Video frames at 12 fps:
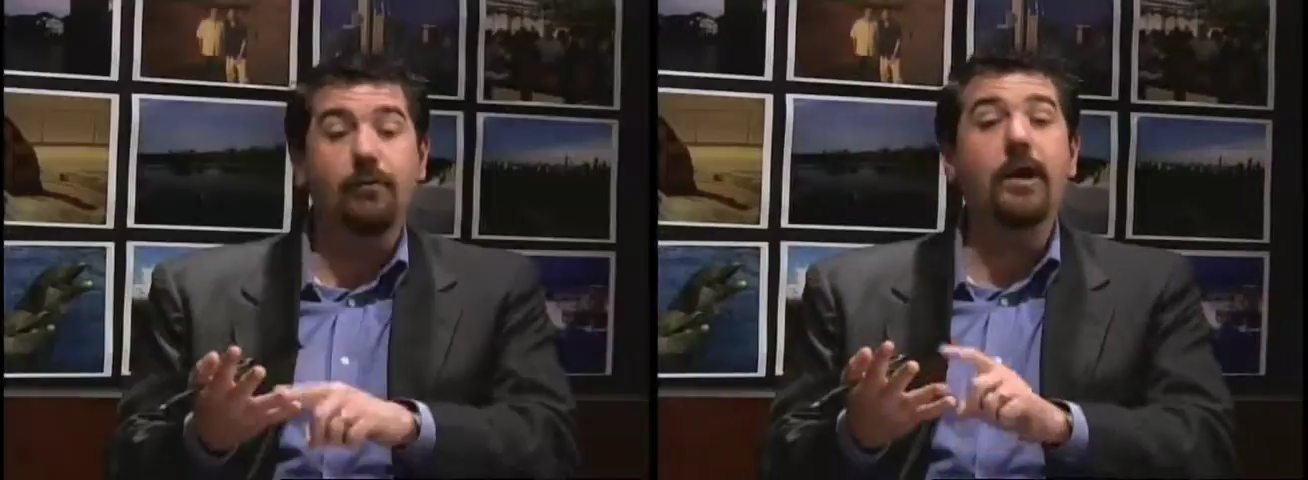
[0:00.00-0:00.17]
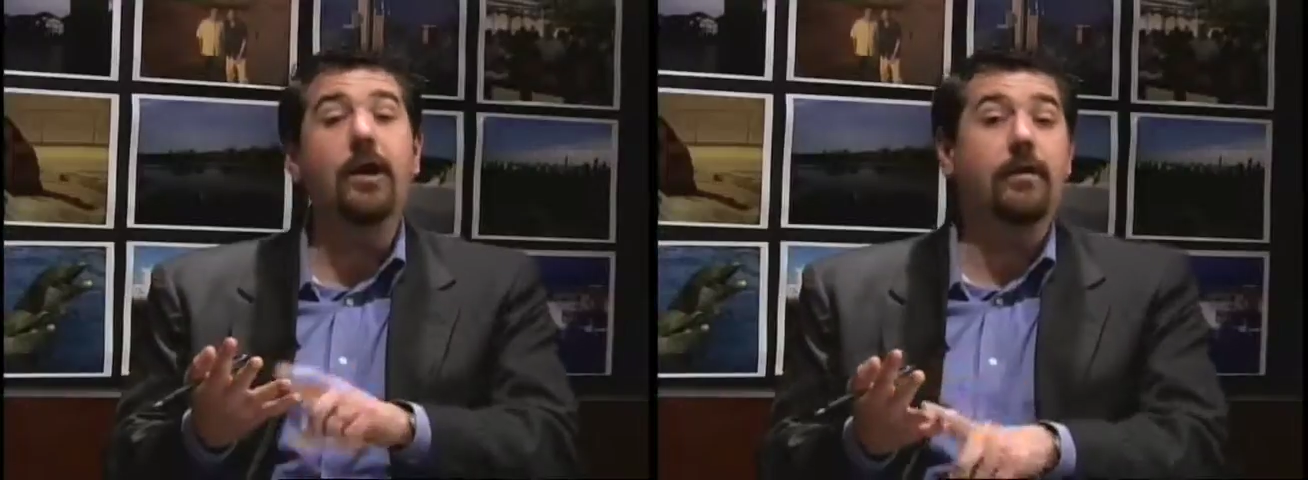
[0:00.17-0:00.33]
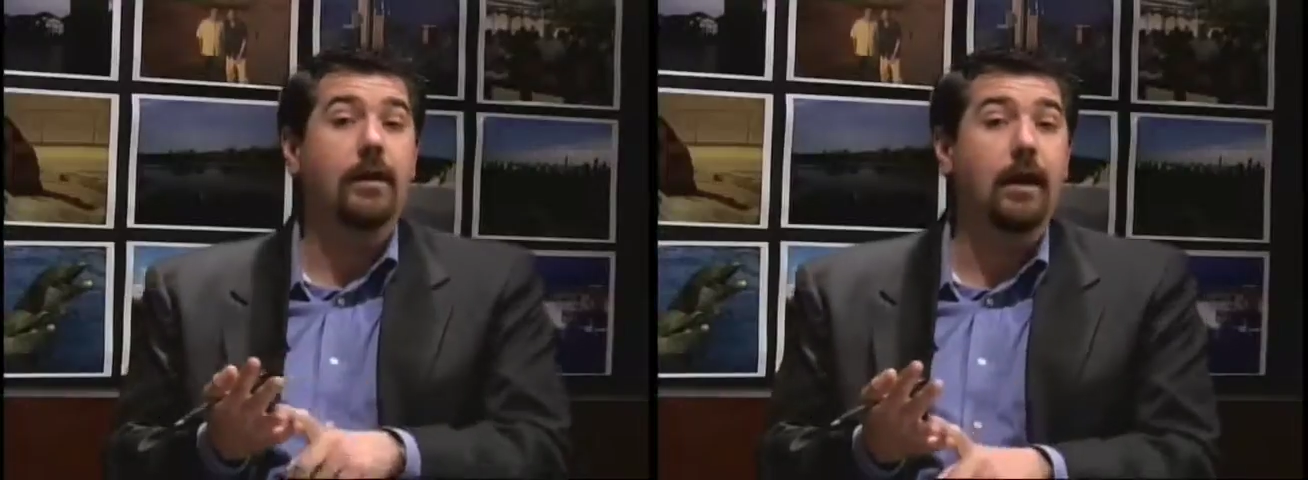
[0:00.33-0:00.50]

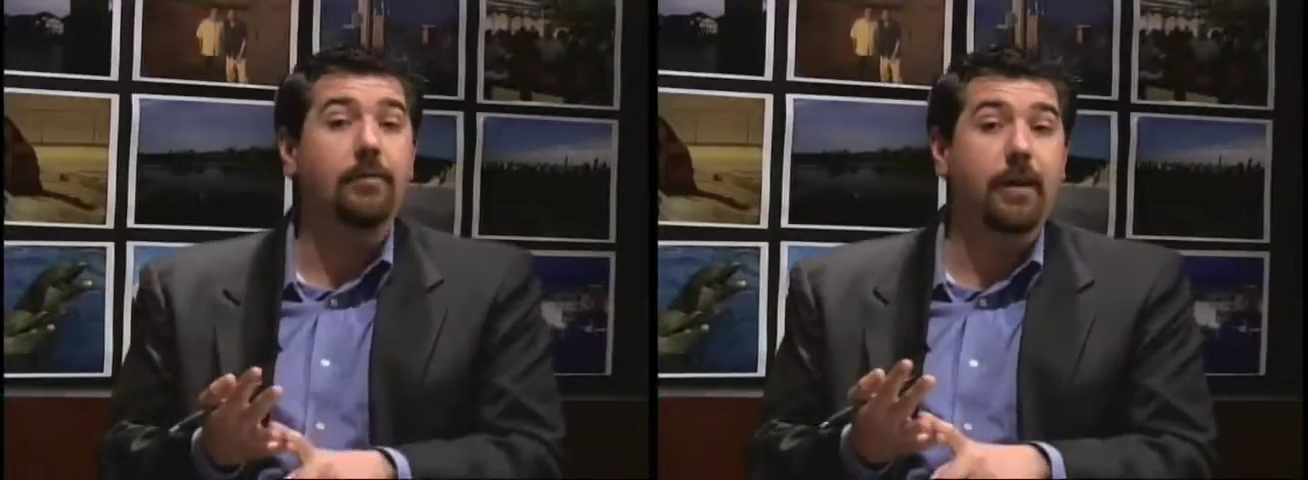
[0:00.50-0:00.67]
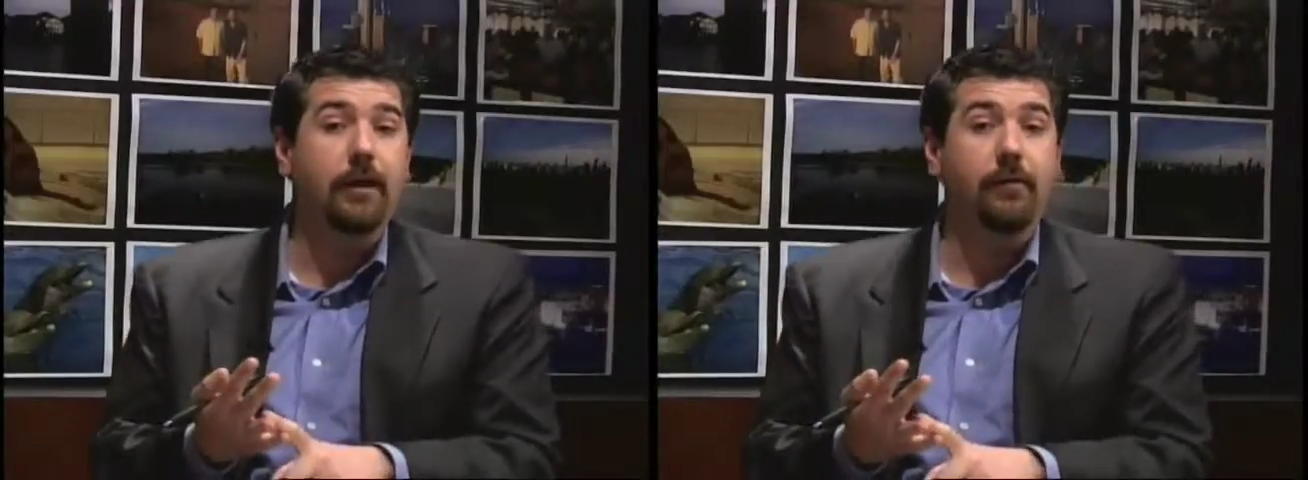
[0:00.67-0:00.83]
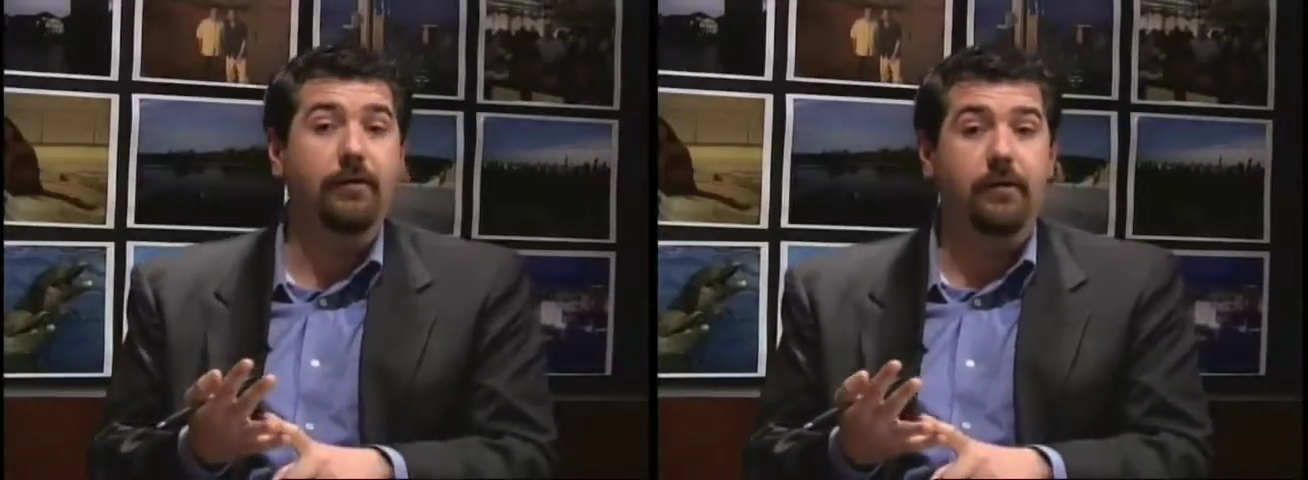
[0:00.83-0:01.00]
bringing on the
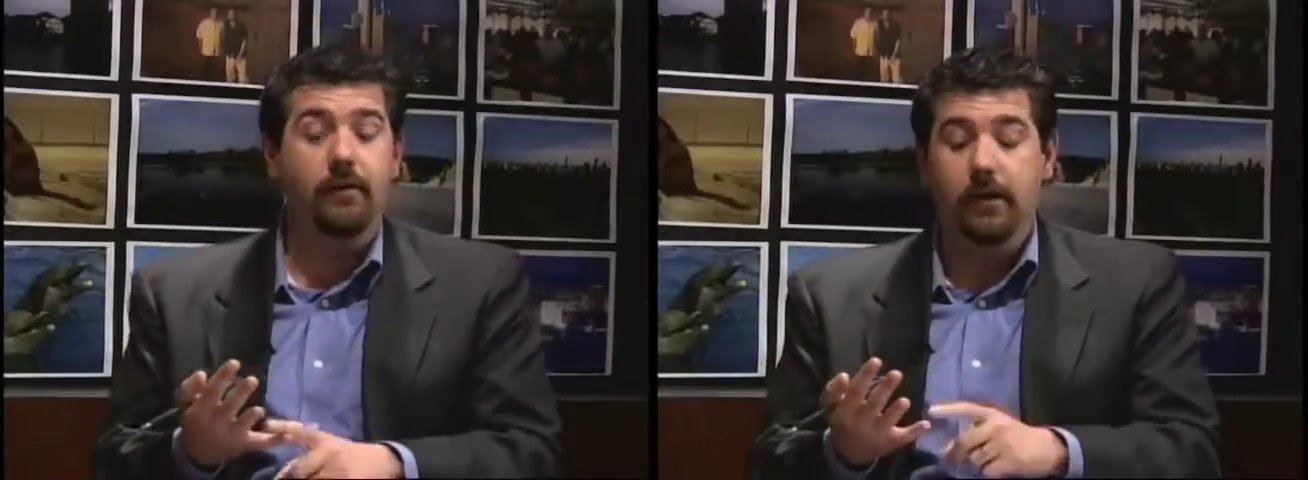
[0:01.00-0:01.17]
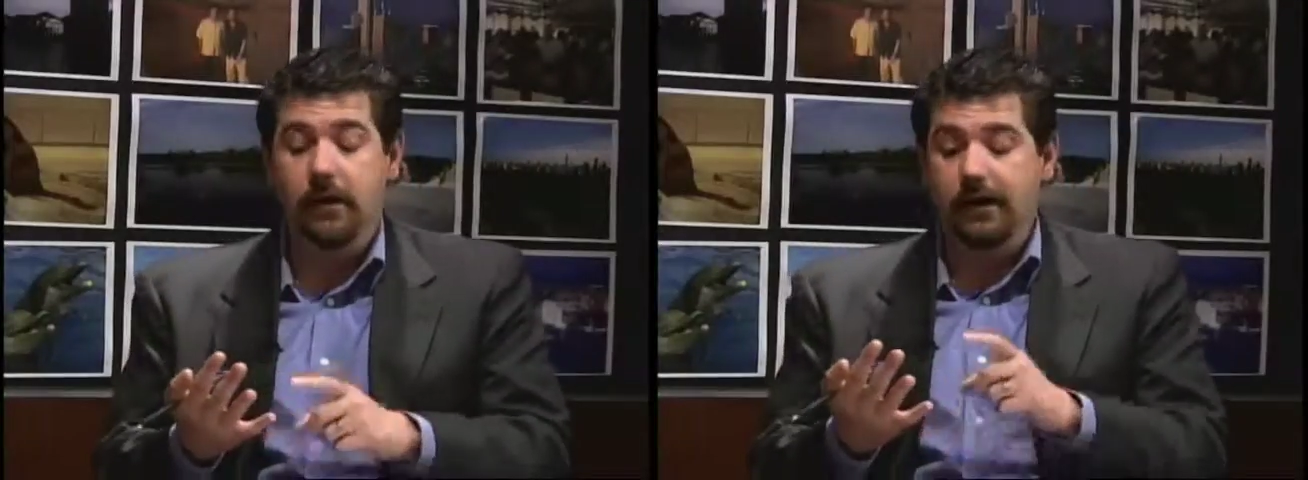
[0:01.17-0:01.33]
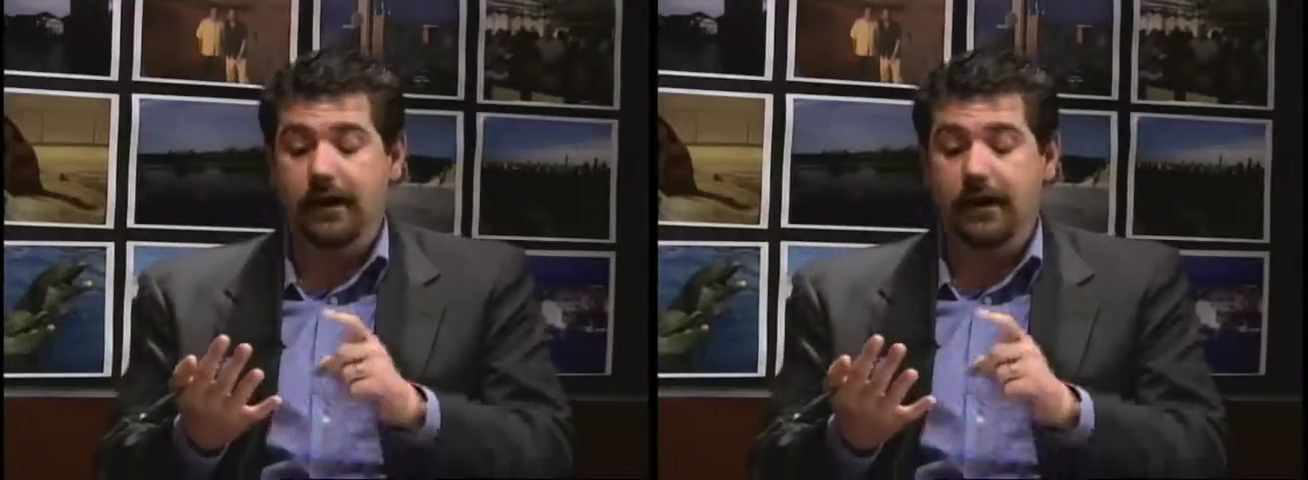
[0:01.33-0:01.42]
airplane with you.